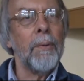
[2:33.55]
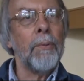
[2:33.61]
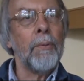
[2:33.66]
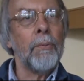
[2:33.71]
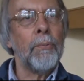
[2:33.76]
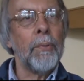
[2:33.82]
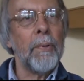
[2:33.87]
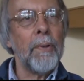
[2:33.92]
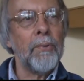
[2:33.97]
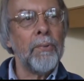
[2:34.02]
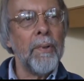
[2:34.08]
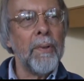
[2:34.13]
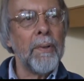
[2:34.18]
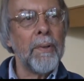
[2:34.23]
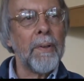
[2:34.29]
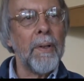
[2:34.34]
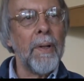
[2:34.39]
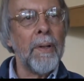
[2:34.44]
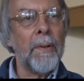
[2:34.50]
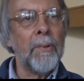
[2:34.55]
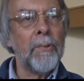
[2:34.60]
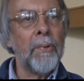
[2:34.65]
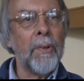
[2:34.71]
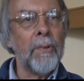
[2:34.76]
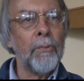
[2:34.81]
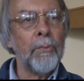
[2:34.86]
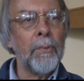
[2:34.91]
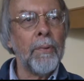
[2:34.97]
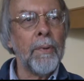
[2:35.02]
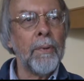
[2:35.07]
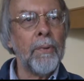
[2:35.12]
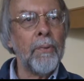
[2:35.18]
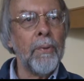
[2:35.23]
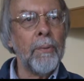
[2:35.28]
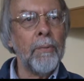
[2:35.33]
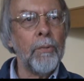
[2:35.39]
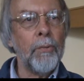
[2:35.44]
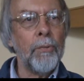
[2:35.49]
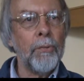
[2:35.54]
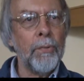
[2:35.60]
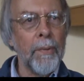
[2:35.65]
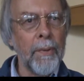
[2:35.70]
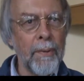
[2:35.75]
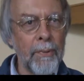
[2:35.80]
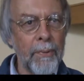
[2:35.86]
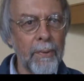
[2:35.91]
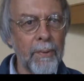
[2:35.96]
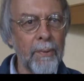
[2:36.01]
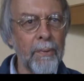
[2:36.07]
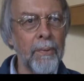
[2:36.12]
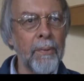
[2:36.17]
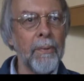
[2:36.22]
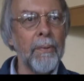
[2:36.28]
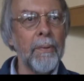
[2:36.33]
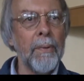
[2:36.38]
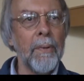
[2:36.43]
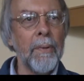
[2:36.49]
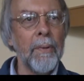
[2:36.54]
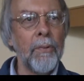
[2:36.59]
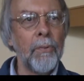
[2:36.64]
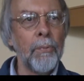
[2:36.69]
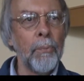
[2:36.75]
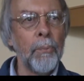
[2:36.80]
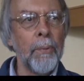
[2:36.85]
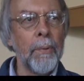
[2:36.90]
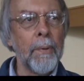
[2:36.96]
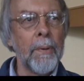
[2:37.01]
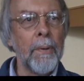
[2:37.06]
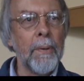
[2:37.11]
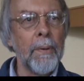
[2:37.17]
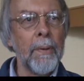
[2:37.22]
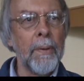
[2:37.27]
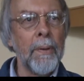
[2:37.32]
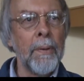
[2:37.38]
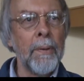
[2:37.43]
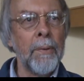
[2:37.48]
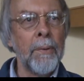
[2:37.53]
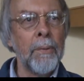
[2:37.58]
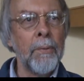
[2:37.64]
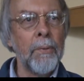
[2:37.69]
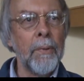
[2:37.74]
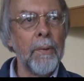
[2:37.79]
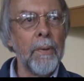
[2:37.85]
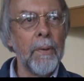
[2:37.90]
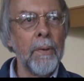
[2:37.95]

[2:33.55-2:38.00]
Riddle Center College has really strengthened its work in